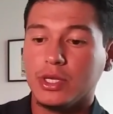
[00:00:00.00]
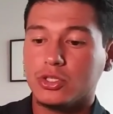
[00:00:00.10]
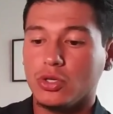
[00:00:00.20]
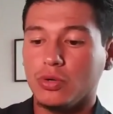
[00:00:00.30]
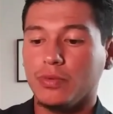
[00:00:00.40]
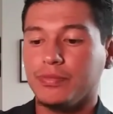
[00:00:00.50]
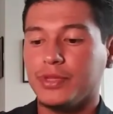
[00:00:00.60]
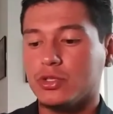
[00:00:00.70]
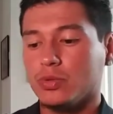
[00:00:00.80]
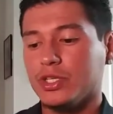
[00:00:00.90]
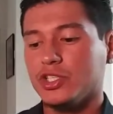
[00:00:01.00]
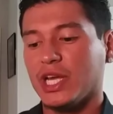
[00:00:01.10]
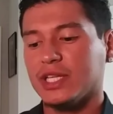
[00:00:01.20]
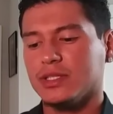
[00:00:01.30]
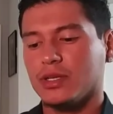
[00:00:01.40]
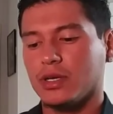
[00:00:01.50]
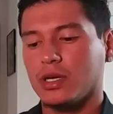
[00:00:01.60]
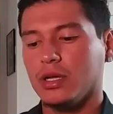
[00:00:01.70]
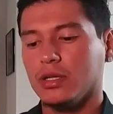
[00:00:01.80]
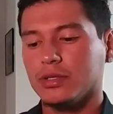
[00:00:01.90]
So this one enhances their
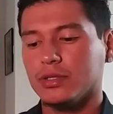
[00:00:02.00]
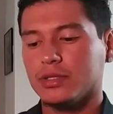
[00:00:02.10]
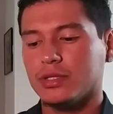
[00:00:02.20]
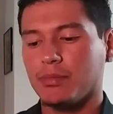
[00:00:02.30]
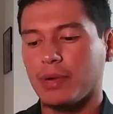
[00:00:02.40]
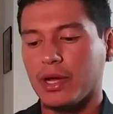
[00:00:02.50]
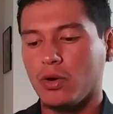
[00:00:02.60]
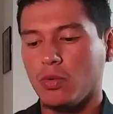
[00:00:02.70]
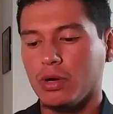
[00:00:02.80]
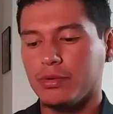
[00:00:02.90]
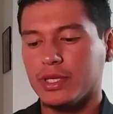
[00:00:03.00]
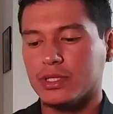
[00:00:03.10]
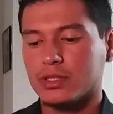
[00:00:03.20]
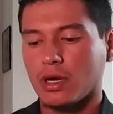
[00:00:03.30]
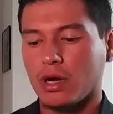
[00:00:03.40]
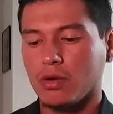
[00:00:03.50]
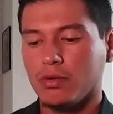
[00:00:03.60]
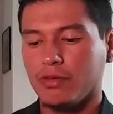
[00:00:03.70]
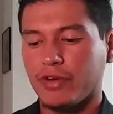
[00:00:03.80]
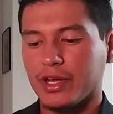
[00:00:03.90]
colors, their bio wellness,
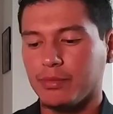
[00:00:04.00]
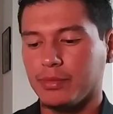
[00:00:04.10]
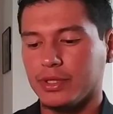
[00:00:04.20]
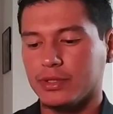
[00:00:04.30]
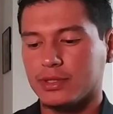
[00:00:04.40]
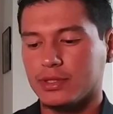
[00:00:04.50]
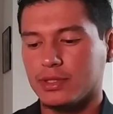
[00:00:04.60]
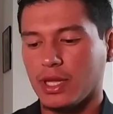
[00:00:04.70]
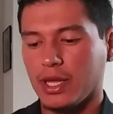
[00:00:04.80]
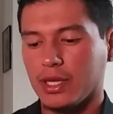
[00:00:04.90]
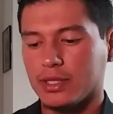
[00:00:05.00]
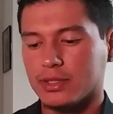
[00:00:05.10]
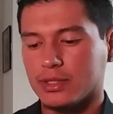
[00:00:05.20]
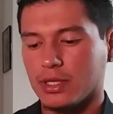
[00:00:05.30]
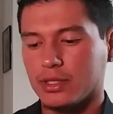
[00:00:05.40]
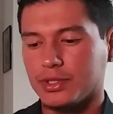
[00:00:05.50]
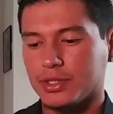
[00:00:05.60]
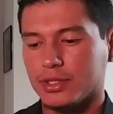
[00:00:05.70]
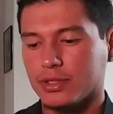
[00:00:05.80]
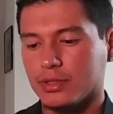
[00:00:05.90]
aqua vitamins, and
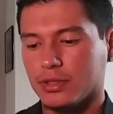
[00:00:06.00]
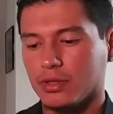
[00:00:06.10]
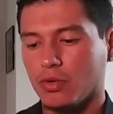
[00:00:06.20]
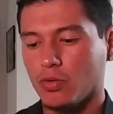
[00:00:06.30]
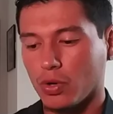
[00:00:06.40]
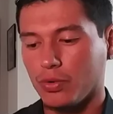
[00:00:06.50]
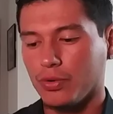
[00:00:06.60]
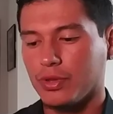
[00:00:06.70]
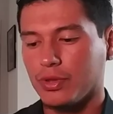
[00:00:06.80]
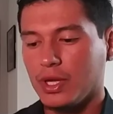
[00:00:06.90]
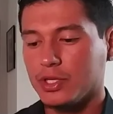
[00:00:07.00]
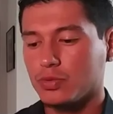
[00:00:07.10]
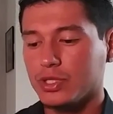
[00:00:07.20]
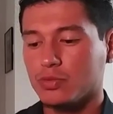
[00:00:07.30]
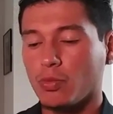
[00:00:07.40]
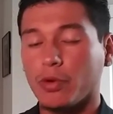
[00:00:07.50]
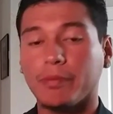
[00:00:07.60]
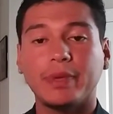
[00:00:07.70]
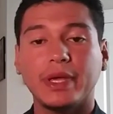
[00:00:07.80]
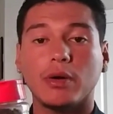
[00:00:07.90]
such growth this one is more
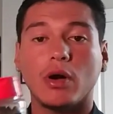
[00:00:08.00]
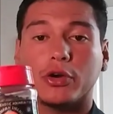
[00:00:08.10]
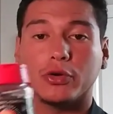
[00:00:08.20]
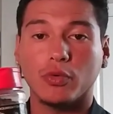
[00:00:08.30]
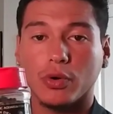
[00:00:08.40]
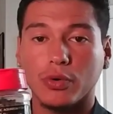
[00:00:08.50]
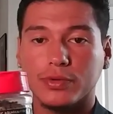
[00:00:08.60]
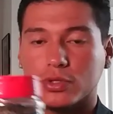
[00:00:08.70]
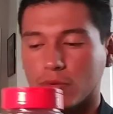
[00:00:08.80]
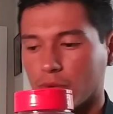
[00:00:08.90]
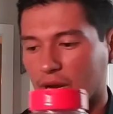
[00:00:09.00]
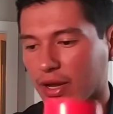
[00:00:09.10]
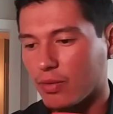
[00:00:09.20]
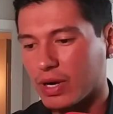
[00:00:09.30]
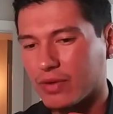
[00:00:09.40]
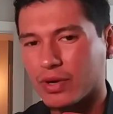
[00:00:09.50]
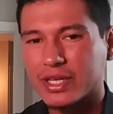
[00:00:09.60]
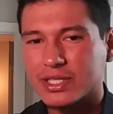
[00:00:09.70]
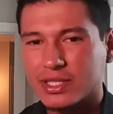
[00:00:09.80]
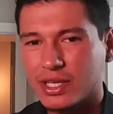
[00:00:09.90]
big on growth. So when I, whenever I
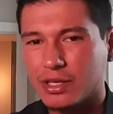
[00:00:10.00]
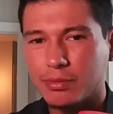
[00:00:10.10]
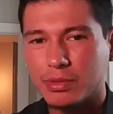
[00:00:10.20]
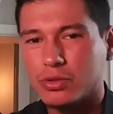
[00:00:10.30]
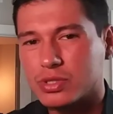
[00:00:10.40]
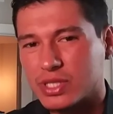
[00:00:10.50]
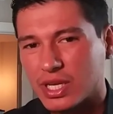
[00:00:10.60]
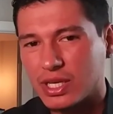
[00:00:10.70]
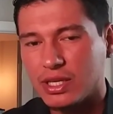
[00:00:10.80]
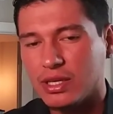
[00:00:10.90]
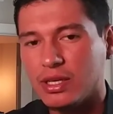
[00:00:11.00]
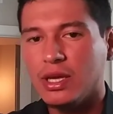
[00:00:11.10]
see him a little skinny,